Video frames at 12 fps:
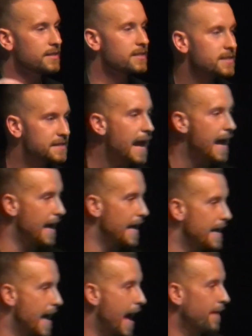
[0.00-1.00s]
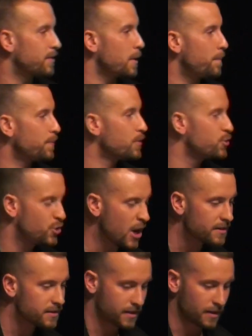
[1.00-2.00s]
stay at the
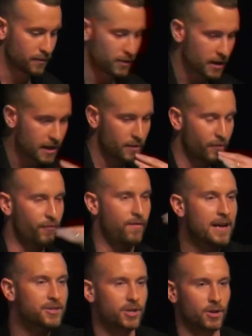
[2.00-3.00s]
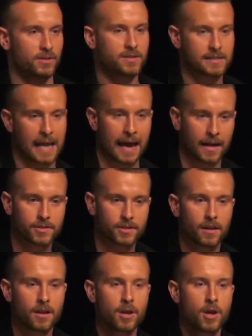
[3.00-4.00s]
just the, the confessional stage.
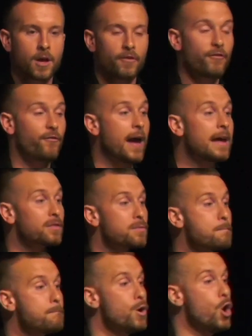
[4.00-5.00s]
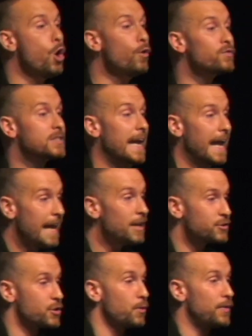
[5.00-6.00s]
Faith moves
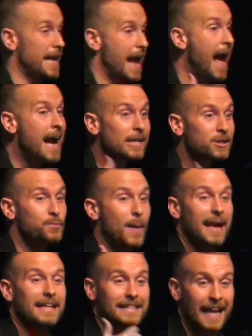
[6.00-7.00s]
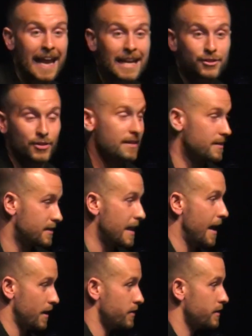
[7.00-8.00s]
into the expectation
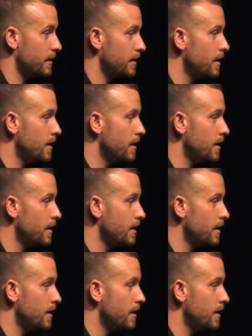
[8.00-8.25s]
stage.